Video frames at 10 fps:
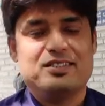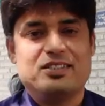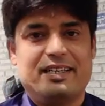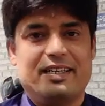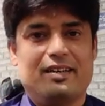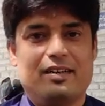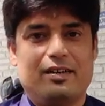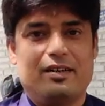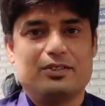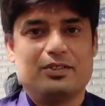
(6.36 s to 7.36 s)
exciting
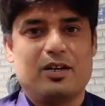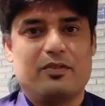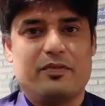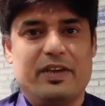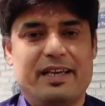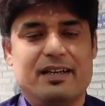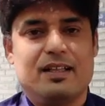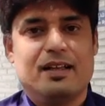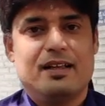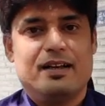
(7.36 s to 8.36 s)
start of the week.
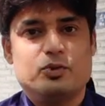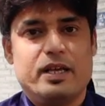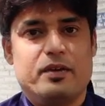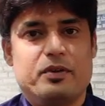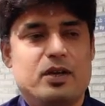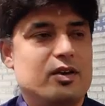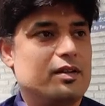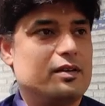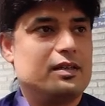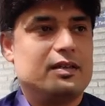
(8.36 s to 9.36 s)
Today we are